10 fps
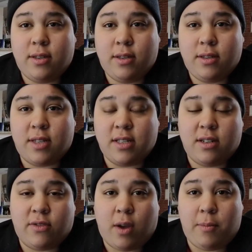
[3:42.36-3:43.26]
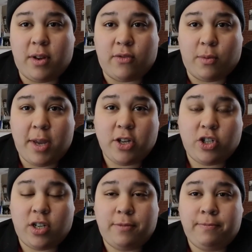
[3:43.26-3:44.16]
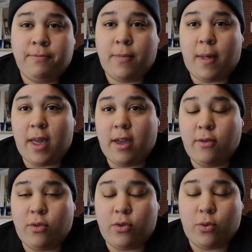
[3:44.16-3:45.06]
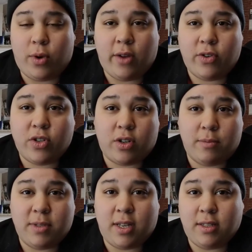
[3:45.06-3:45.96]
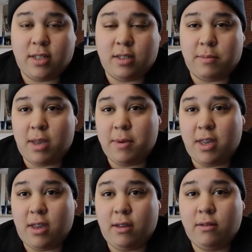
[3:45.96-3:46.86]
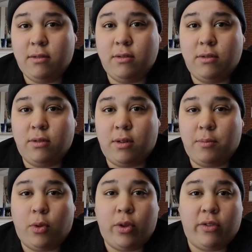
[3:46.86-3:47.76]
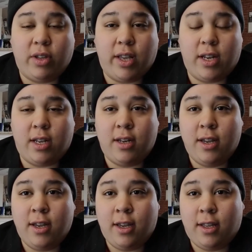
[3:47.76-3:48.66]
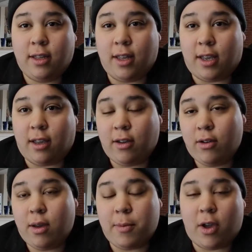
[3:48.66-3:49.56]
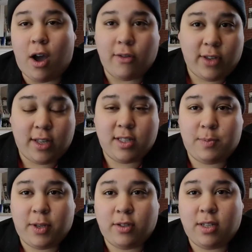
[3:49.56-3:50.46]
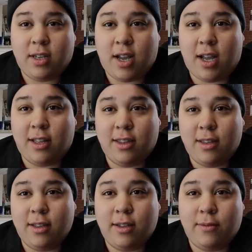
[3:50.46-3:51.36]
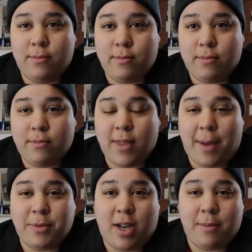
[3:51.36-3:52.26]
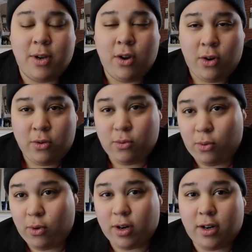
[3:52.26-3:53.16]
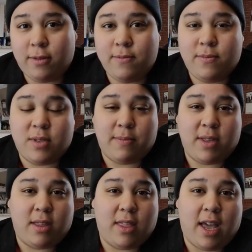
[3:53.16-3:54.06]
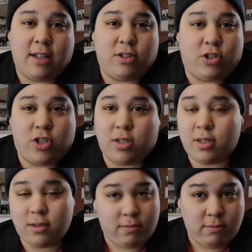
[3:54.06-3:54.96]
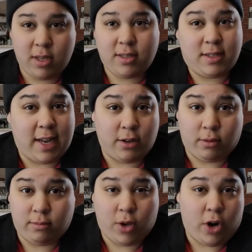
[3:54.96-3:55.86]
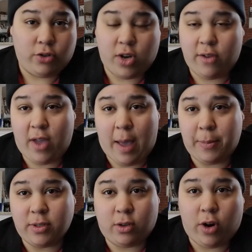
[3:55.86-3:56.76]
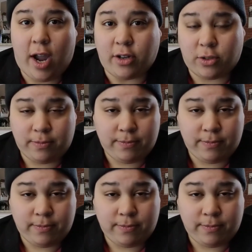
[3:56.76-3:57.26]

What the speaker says: sensitive company information, and through whatever circumstances, maybe employee related, like a cup of coffee gets spilt on the laptop, or something that's just incidental, the hard drive happens to crash.